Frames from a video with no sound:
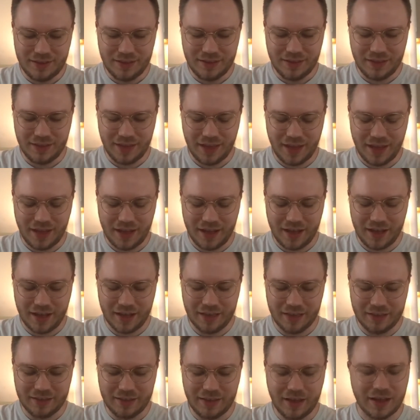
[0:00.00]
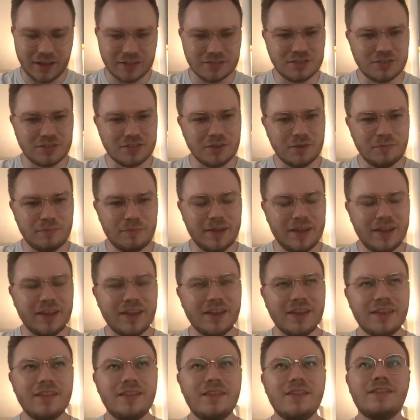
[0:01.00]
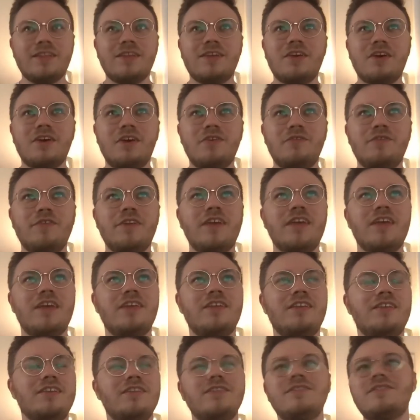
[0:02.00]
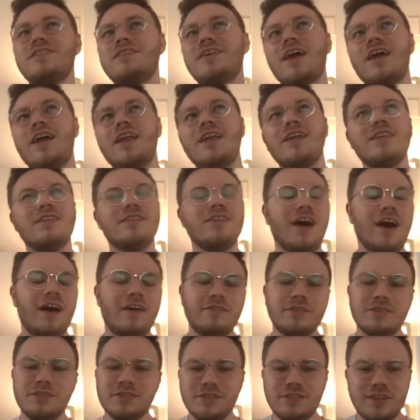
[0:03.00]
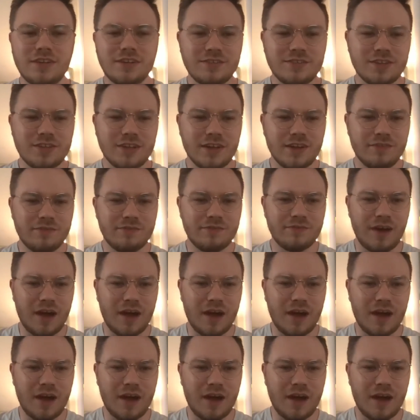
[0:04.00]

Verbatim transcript: yeah. Yeah, so but COVID kind of obviously changed stuff.